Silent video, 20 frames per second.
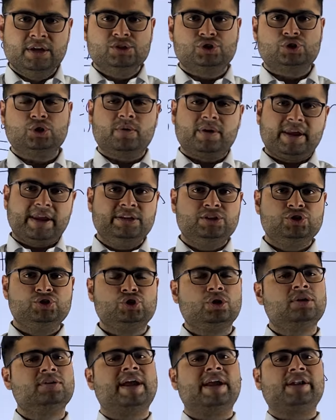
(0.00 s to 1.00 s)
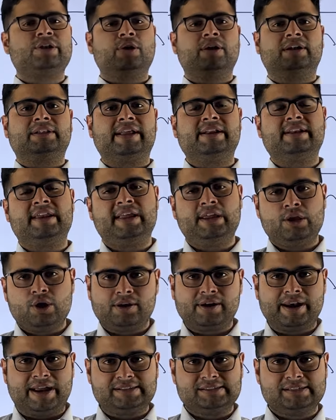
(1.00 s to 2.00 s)
so ensure that you are attending your
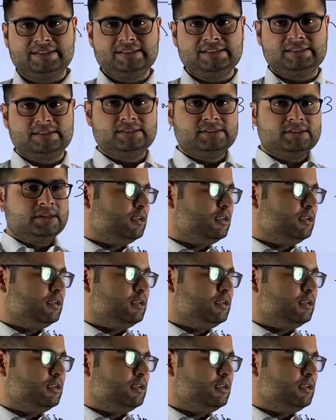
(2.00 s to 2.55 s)
classes.